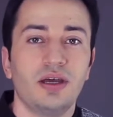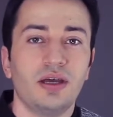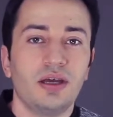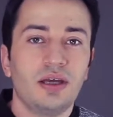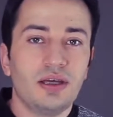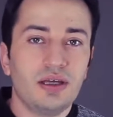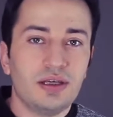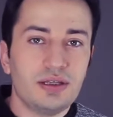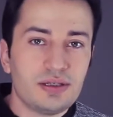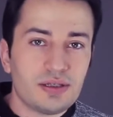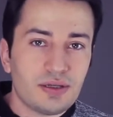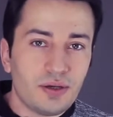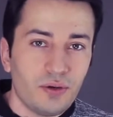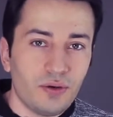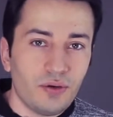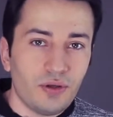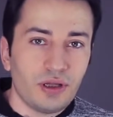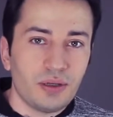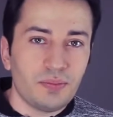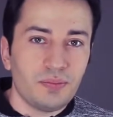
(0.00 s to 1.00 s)
It's
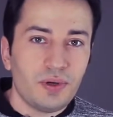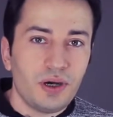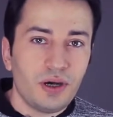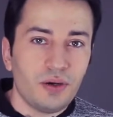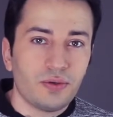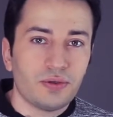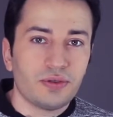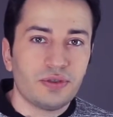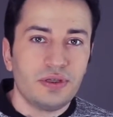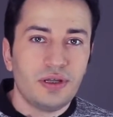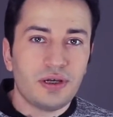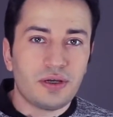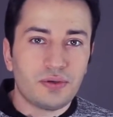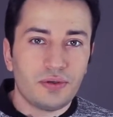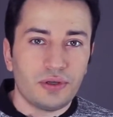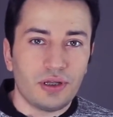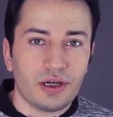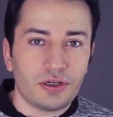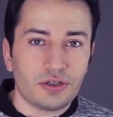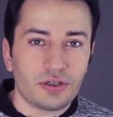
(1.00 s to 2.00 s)
all about the
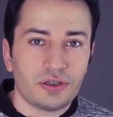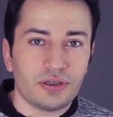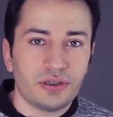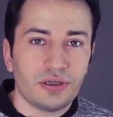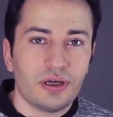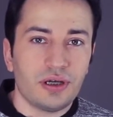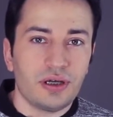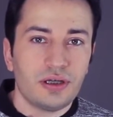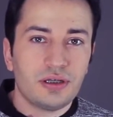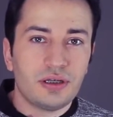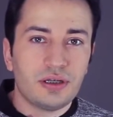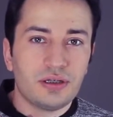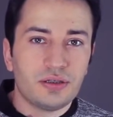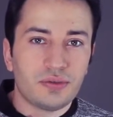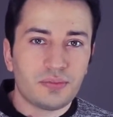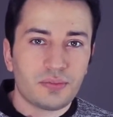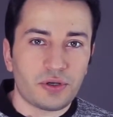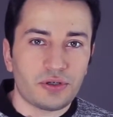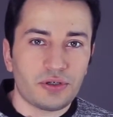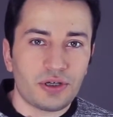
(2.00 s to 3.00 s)
collection and
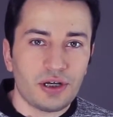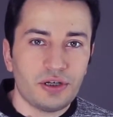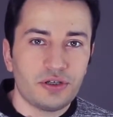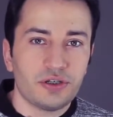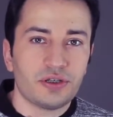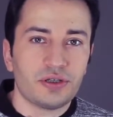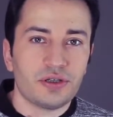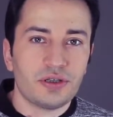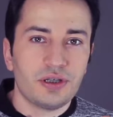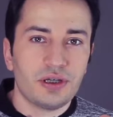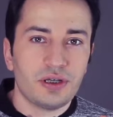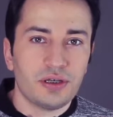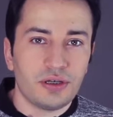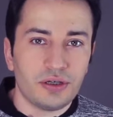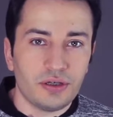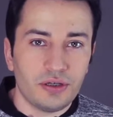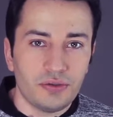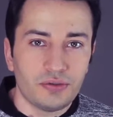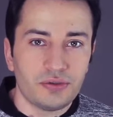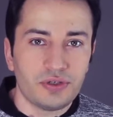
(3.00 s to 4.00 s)
interpretation of the
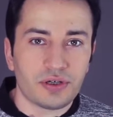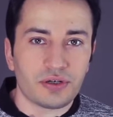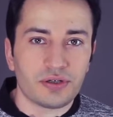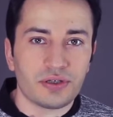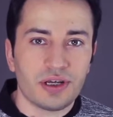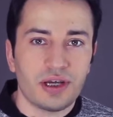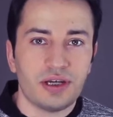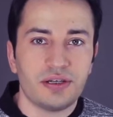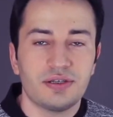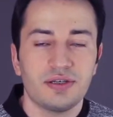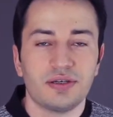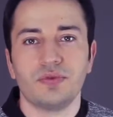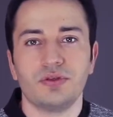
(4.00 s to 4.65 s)
user data.